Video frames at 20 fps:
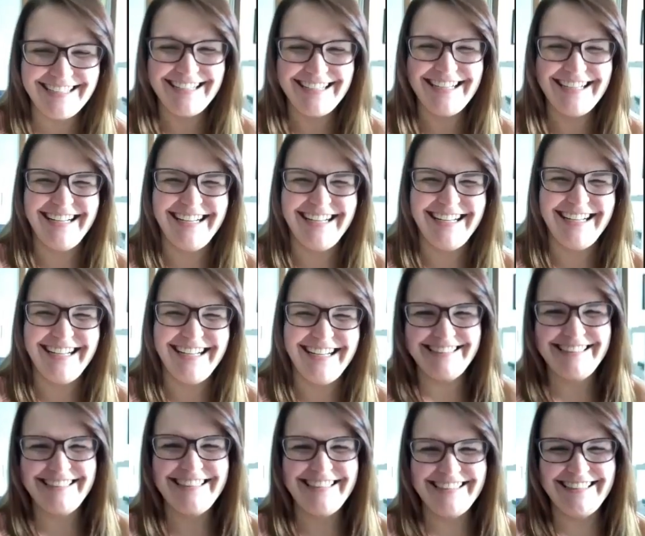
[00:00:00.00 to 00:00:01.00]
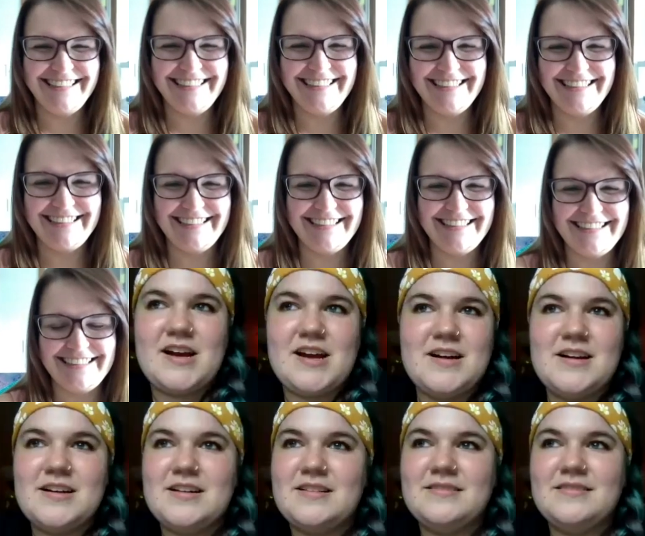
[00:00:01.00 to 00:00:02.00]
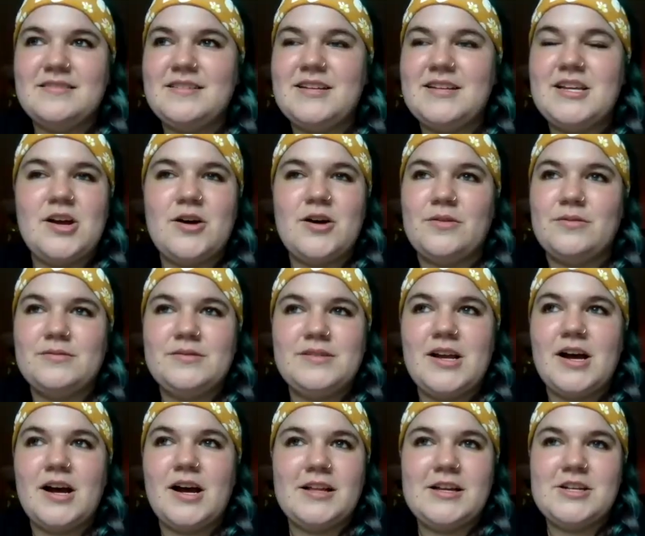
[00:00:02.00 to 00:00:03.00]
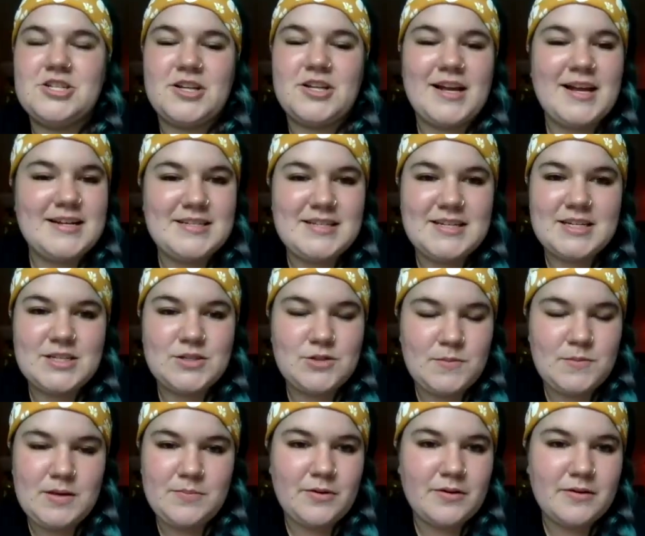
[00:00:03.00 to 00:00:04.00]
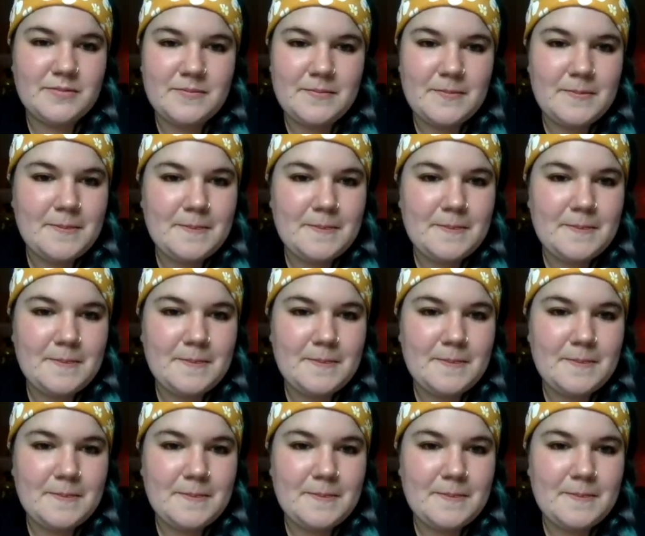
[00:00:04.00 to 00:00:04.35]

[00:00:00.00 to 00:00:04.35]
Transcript: like exciting to just share you know knowledge and ideas with people